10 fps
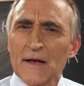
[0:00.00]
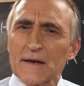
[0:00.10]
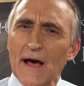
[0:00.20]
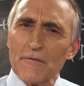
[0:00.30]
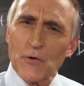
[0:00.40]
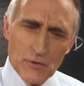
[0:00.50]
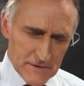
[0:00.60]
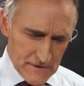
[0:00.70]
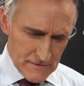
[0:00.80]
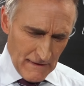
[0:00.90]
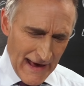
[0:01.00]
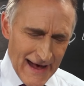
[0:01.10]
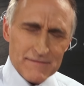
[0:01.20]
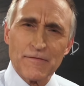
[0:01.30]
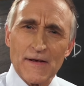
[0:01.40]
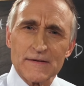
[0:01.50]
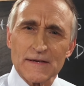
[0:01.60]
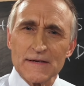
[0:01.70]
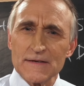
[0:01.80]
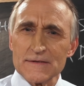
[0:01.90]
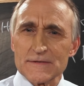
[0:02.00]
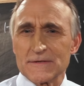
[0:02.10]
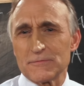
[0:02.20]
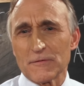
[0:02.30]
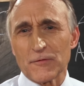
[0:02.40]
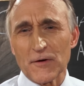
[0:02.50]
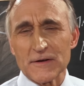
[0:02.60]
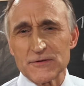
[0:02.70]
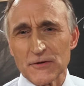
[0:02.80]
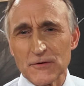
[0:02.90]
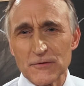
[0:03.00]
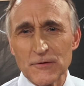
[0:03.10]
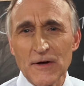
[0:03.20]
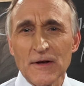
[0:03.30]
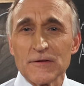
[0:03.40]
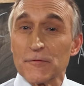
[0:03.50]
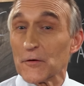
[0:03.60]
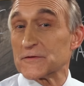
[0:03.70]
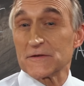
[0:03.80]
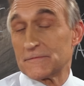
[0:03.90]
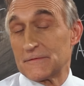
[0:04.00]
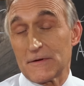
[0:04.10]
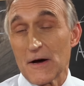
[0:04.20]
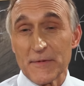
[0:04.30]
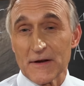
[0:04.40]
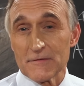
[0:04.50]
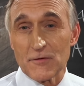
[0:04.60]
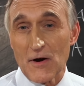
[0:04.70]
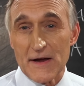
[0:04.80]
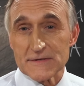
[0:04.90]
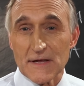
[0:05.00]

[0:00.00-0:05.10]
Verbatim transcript: Now, of course, Advent is referring to the first coming of Christ,